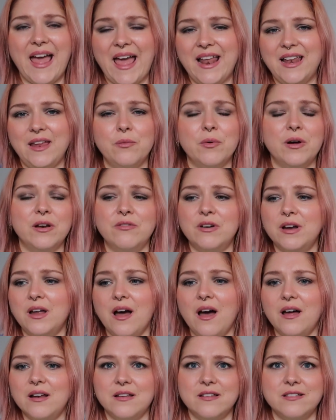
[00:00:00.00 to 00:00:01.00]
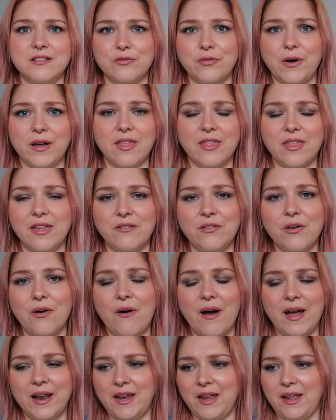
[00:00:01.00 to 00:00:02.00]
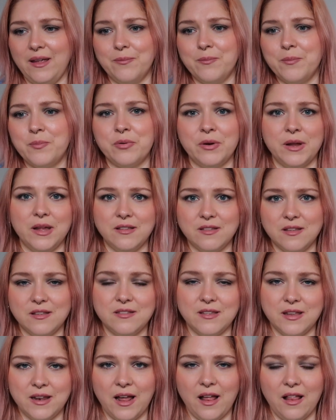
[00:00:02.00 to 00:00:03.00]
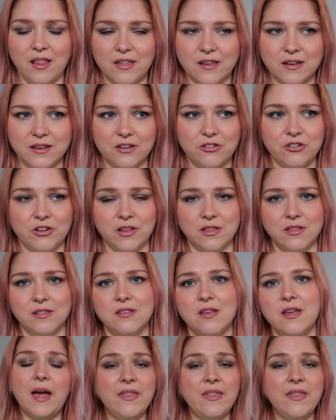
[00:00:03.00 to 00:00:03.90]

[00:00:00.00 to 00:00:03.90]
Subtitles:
anyone regardless of whether they've got any pre-existing health conditions.